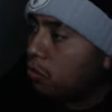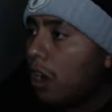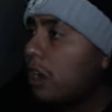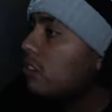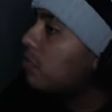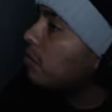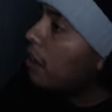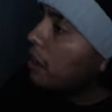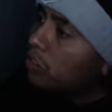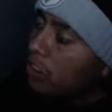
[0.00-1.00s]
Trying to
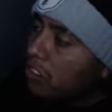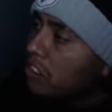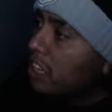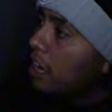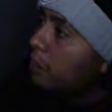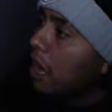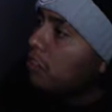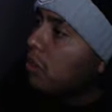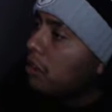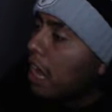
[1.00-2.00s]
survive 6 a.m.
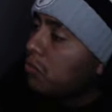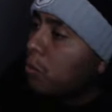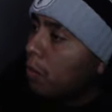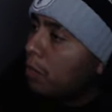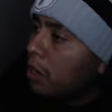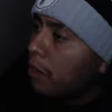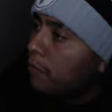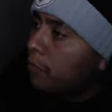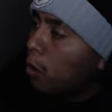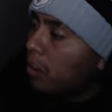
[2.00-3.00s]
That's that's what I'm literally
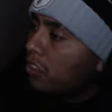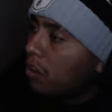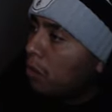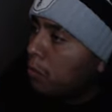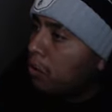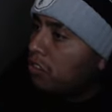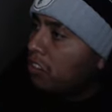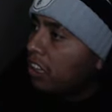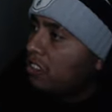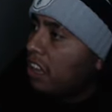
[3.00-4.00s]
focused on, bro.
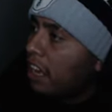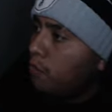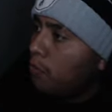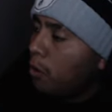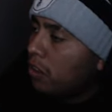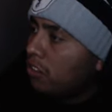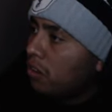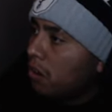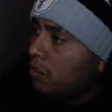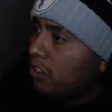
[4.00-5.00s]
6 a.m.
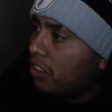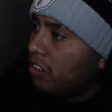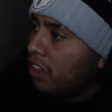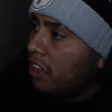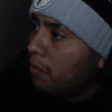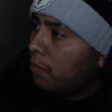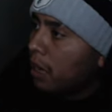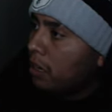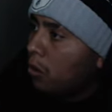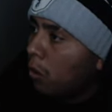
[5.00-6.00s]
Focusing on 6 a.m.
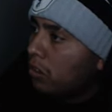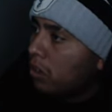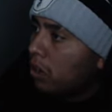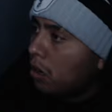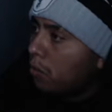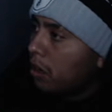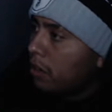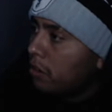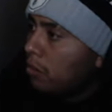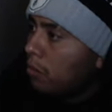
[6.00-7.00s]
I know he's gonna come right
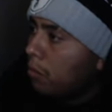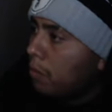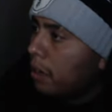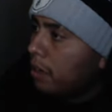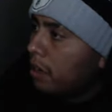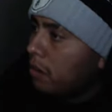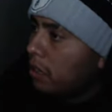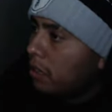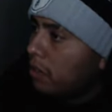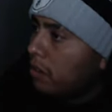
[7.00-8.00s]
here, I'm gonna back out
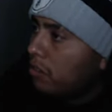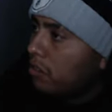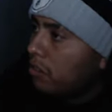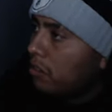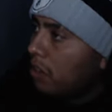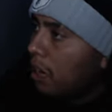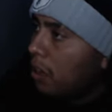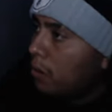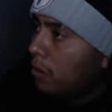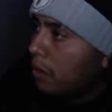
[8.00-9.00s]
like this. I
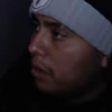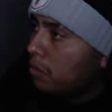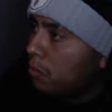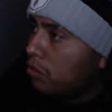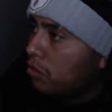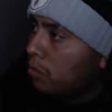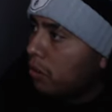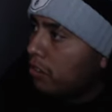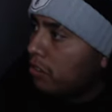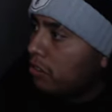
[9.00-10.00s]
don't wanna make too much
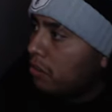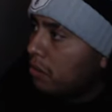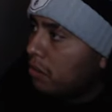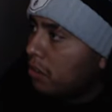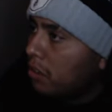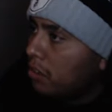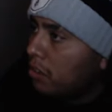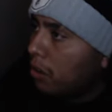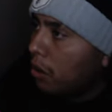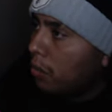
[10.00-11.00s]
noise. He's
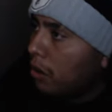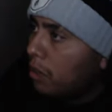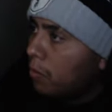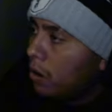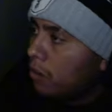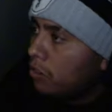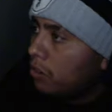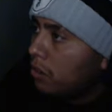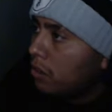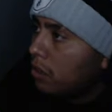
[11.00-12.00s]
gonna come right there, watch.
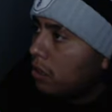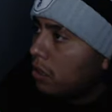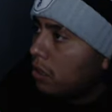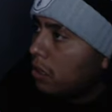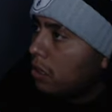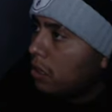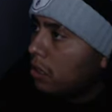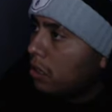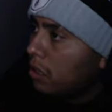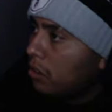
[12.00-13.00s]

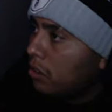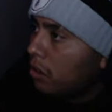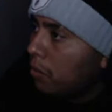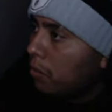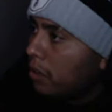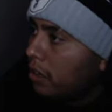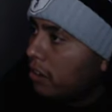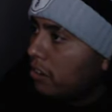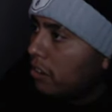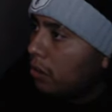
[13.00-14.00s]
He's gonna come right there,
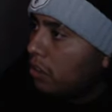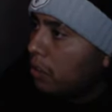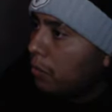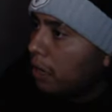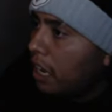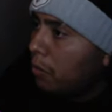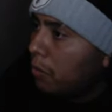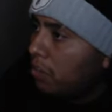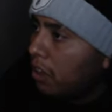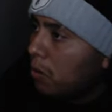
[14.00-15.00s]
because I don't see him in
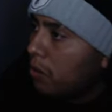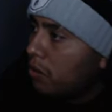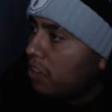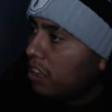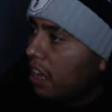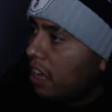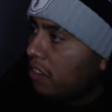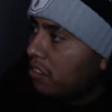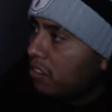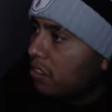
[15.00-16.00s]
cameras at all. Where is he
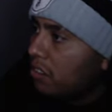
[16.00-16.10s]
at?